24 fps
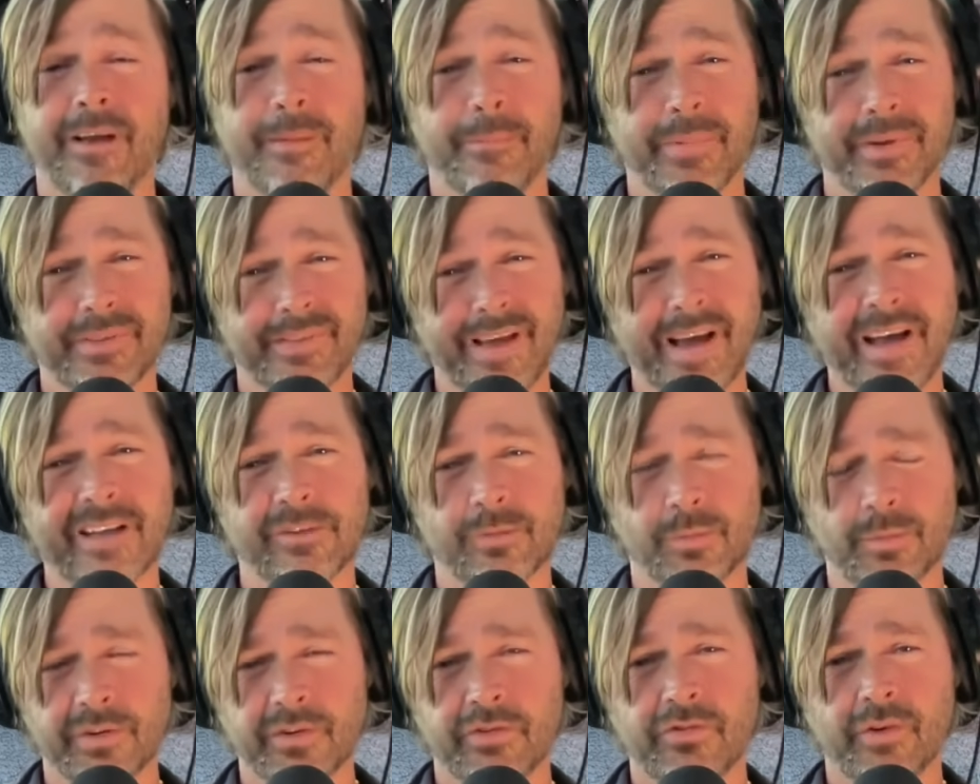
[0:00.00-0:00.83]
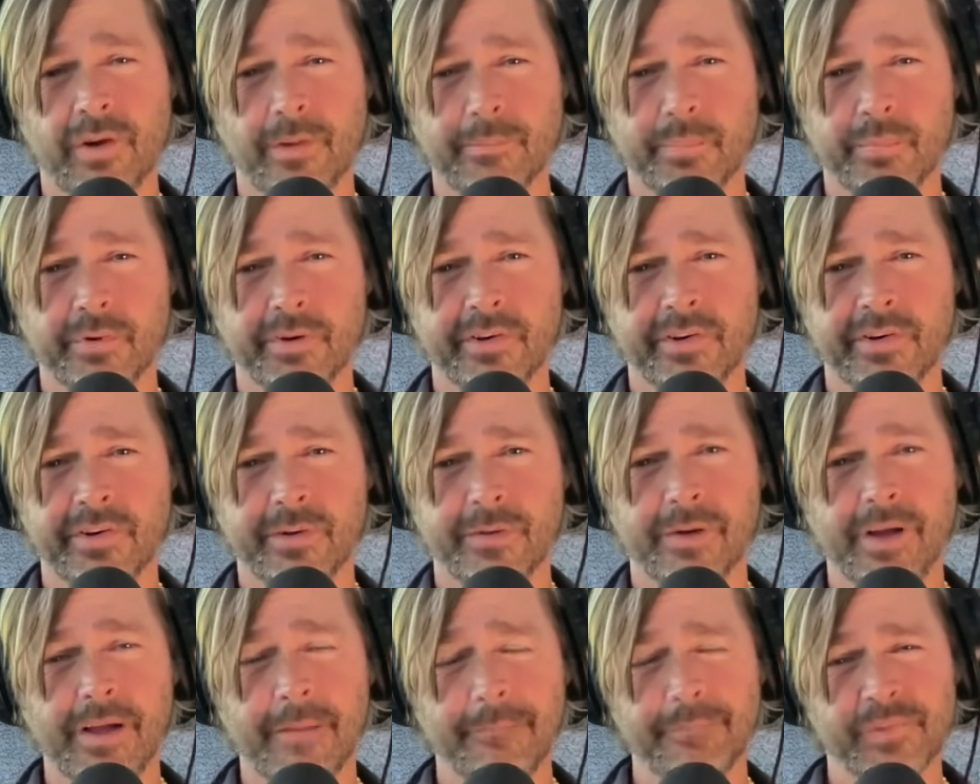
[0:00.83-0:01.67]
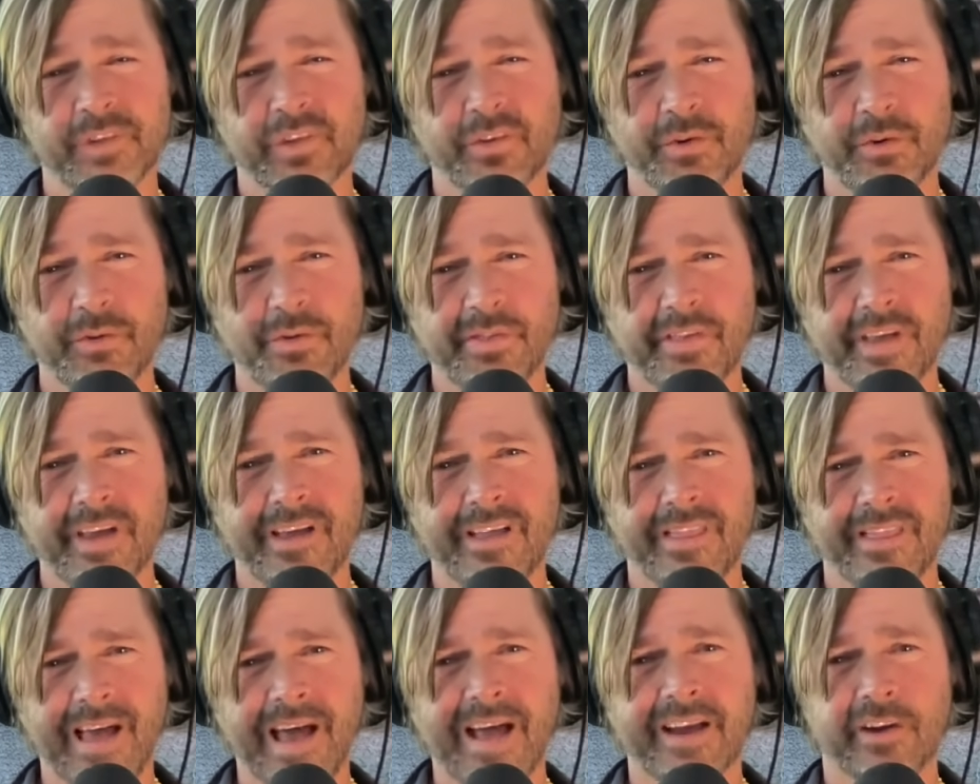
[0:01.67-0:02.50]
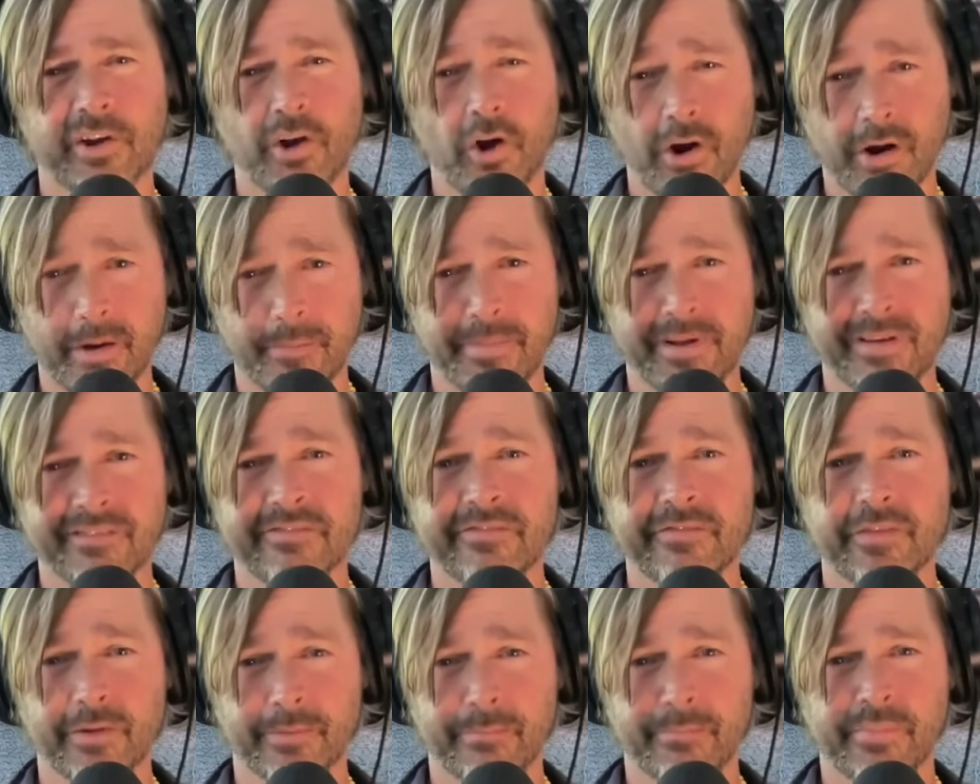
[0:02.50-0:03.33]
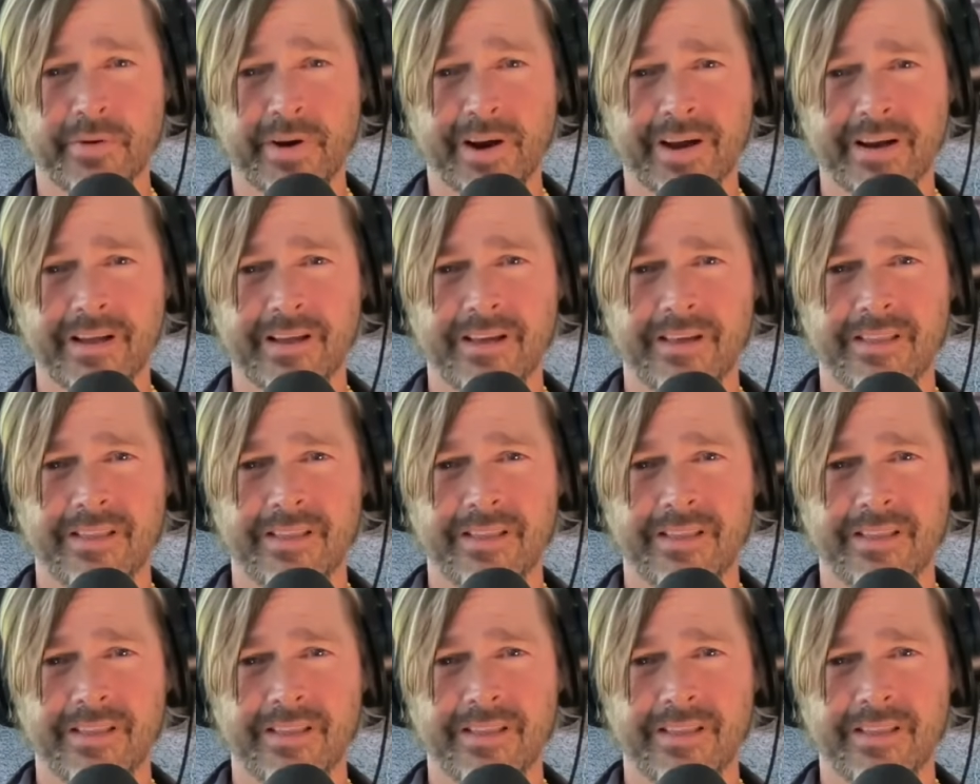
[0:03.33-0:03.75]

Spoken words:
But that's what Trump would do. So you think of that carbon footprint.